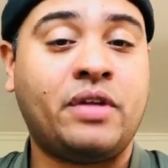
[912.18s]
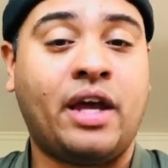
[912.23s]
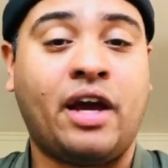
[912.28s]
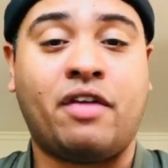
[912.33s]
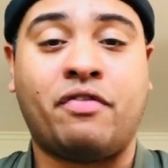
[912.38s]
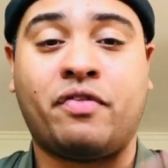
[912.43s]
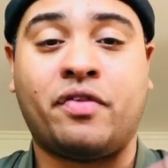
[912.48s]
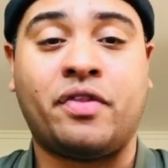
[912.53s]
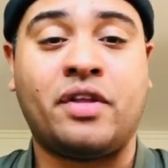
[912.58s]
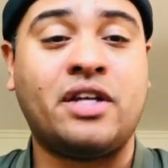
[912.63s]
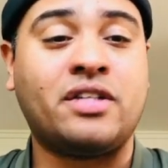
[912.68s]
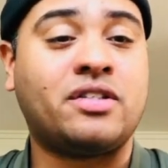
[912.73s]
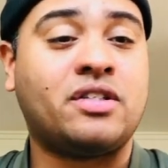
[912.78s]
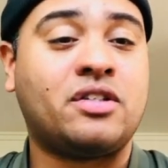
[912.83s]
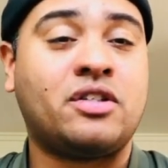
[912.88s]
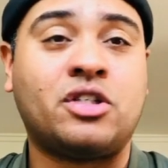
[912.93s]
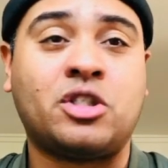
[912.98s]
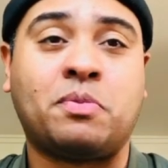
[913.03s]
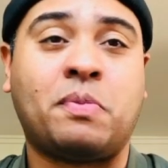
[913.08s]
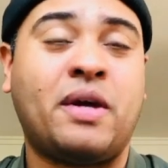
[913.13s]
for
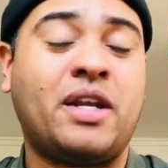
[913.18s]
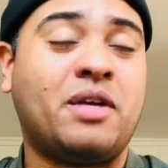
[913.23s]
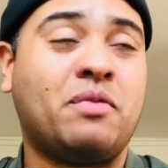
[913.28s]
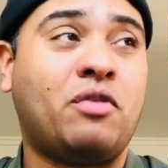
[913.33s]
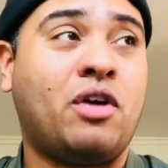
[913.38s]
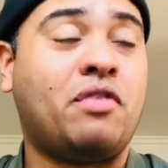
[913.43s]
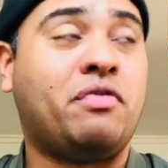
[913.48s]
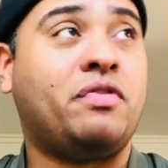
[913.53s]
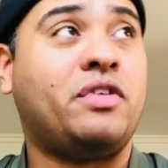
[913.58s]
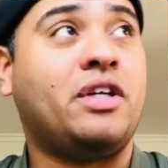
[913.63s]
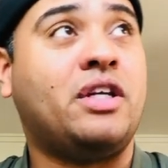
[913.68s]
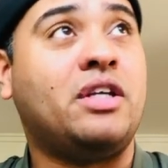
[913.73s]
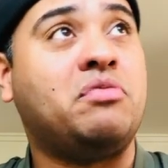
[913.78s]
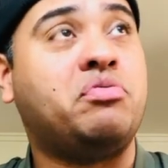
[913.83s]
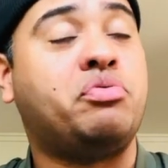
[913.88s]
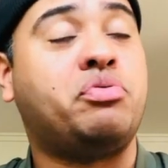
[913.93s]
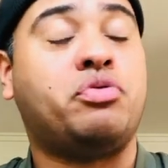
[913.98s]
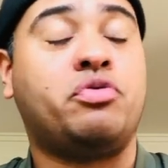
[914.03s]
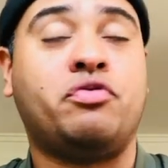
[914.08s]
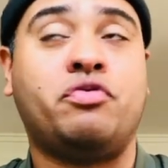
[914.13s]
this, you're spending roughly
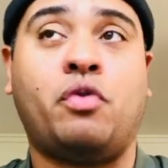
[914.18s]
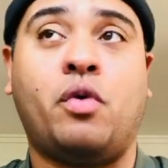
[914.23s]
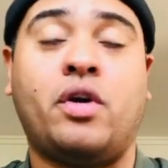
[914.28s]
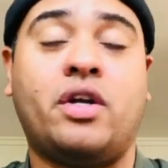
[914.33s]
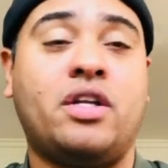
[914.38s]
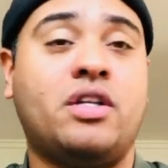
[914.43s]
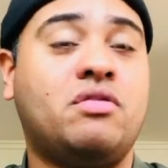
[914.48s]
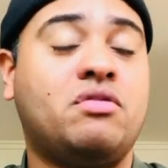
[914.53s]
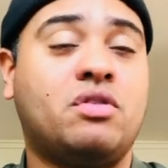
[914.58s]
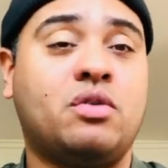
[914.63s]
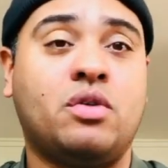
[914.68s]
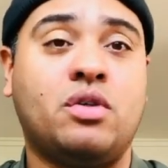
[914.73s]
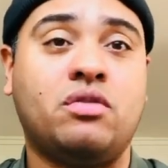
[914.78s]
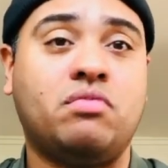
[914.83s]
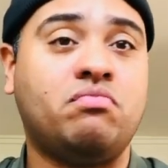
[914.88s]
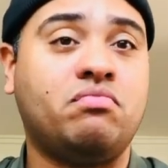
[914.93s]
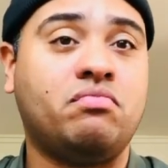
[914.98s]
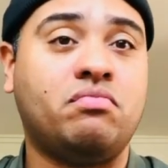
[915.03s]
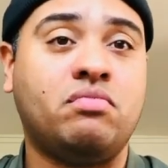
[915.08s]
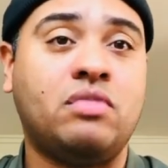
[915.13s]
40 to
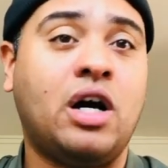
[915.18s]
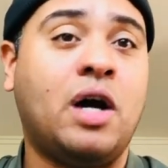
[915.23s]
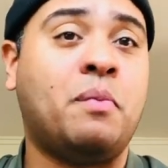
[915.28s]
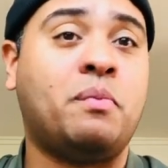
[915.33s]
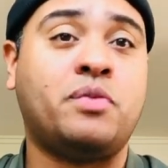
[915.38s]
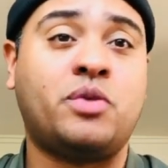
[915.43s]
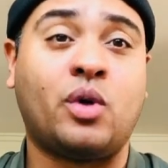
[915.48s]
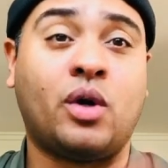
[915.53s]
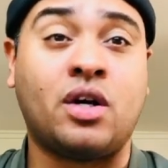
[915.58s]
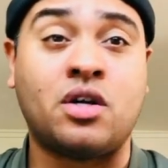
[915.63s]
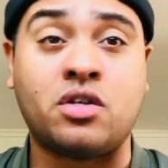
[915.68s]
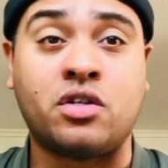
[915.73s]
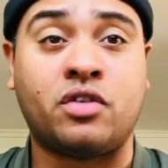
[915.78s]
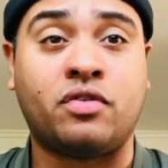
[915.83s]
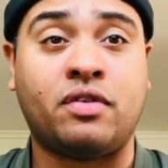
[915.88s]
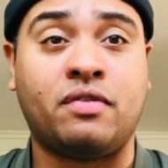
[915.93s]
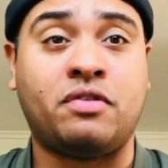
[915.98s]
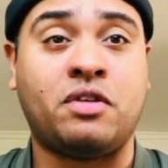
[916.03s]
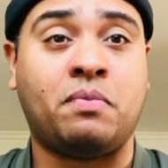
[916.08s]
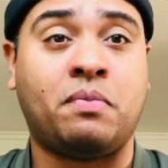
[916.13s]
up to
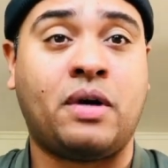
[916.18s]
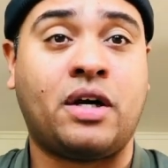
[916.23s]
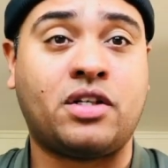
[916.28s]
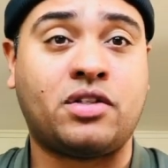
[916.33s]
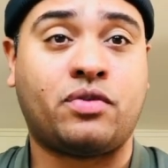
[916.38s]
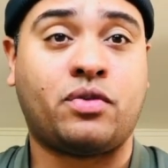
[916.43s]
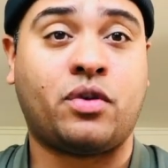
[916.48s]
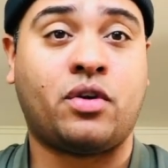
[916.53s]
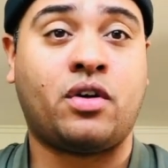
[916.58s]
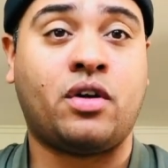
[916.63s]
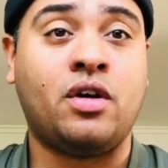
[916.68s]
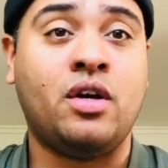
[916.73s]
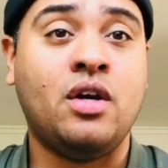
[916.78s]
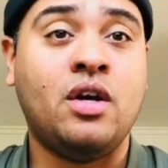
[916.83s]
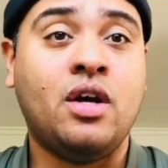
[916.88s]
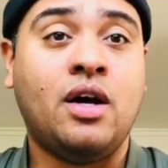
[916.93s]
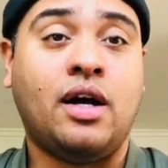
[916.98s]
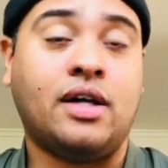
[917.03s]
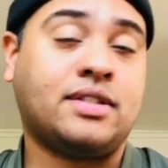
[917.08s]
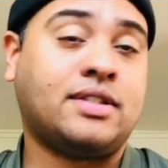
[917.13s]
$150 for
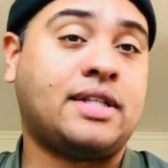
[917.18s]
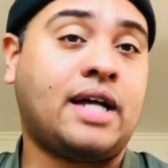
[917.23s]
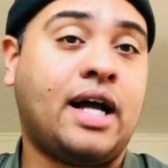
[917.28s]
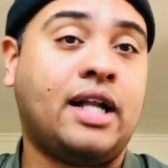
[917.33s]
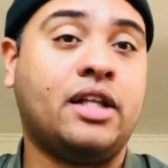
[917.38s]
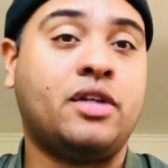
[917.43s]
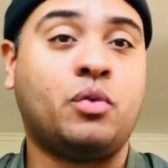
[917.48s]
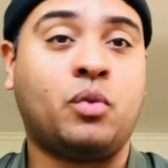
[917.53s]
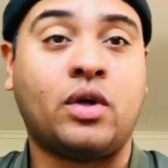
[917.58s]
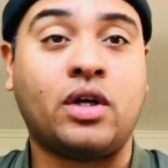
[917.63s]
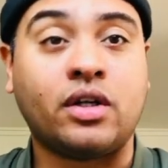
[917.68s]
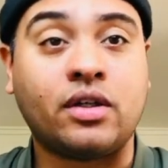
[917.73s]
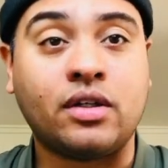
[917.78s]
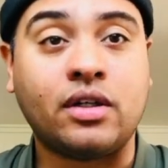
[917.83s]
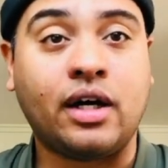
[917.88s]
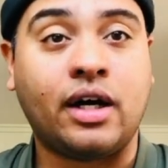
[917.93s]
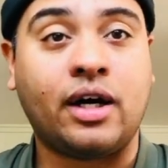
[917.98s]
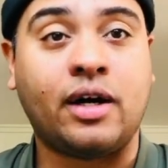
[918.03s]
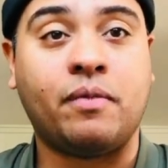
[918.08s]
a solid one